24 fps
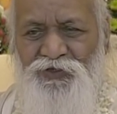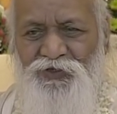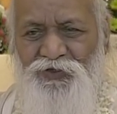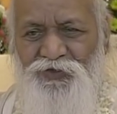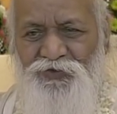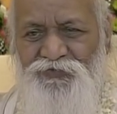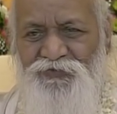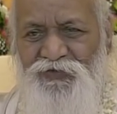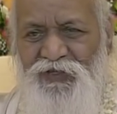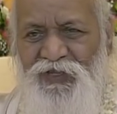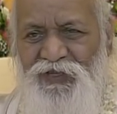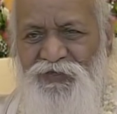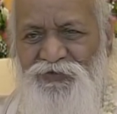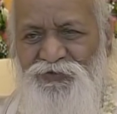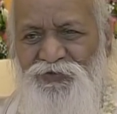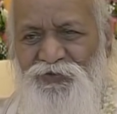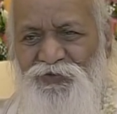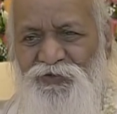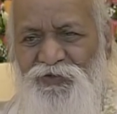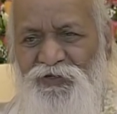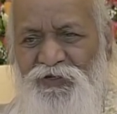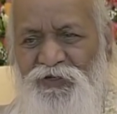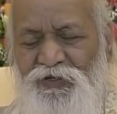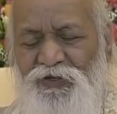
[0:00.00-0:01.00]
of
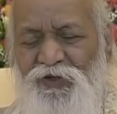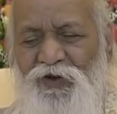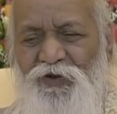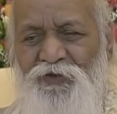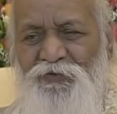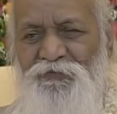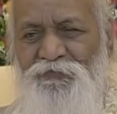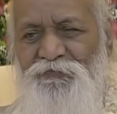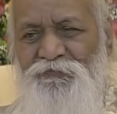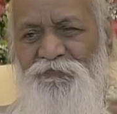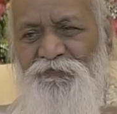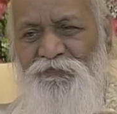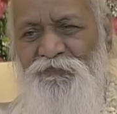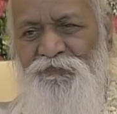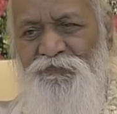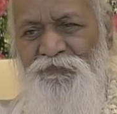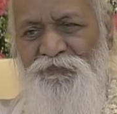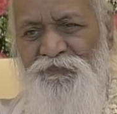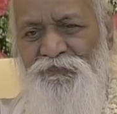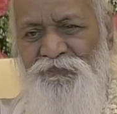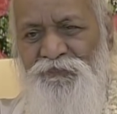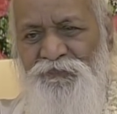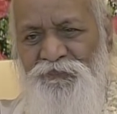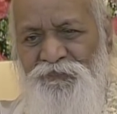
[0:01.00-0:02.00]
natural law.
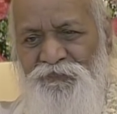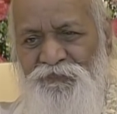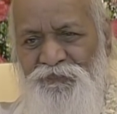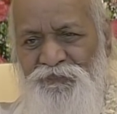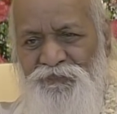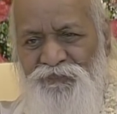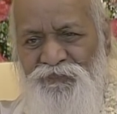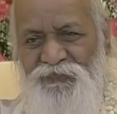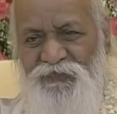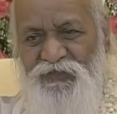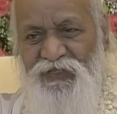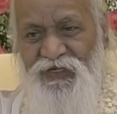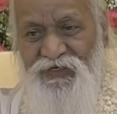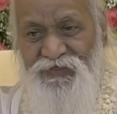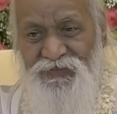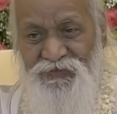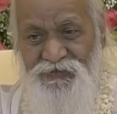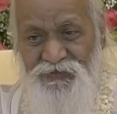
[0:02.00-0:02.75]
That